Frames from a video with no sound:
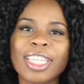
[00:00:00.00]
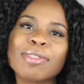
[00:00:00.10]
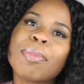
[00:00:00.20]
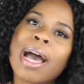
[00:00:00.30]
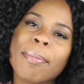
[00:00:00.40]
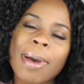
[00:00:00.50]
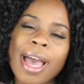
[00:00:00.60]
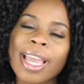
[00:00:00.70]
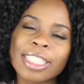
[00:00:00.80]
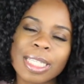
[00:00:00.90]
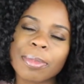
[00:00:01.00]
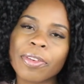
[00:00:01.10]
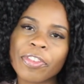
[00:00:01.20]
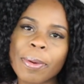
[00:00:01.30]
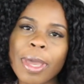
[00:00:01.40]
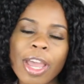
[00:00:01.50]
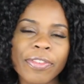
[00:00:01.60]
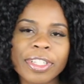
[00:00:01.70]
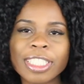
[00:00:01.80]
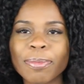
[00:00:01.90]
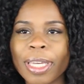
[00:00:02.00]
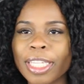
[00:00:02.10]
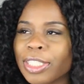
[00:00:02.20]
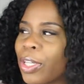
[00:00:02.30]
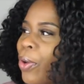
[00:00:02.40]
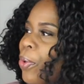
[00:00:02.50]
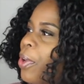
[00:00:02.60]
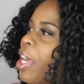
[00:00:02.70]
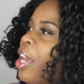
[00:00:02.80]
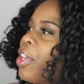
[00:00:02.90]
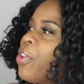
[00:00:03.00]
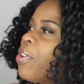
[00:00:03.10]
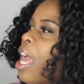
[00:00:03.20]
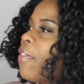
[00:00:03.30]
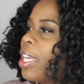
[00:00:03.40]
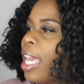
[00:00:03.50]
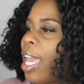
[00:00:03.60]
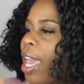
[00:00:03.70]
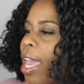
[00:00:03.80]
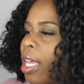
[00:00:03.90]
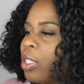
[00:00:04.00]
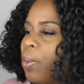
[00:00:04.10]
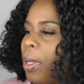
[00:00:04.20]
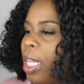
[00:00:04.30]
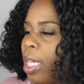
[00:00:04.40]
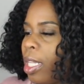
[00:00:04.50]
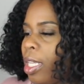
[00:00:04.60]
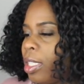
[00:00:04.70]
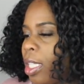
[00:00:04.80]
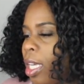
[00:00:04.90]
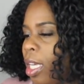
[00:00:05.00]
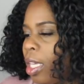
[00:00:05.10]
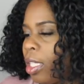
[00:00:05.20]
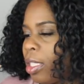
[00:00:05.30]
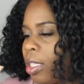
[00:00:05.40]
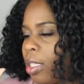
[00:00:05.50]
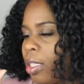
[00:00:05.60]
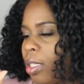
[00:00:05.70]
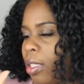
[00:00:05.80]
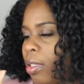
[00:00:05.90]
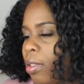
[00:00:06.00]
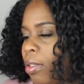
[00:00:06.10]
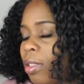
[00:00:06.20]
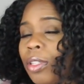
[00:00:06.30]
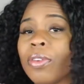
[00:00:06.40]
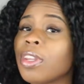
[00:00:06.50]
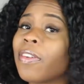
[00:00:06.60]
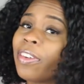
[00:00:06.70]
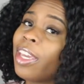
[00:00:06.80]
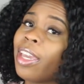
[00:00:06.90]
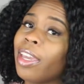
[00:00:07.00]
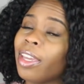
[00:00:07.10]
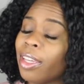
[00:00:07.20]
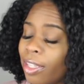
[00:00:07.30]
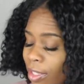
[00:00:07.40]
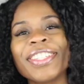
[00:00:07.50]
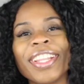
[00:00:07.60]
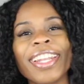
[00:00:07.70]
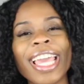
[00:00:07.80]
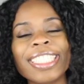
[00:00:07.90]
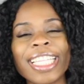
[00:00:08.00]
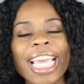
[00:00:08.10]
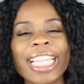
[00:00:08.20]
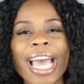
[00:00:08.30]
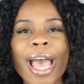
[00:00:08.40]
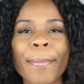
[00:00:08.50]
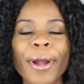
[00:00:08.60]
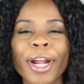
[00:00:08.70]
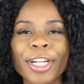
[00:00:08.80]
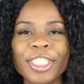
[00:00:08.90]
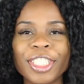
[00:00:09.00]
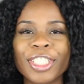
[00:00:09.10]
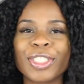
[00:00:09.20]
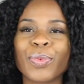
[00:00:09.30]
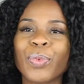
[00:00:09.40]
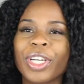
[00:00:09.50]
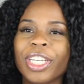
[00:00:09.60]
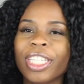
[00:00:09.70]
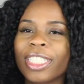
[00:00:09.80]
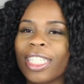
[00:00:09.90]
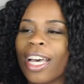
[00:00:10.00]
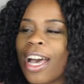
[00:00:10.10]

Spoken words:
just by buying something from Africa's Best. So you never can have too many of these things. You never can. So the next thing that I purchased was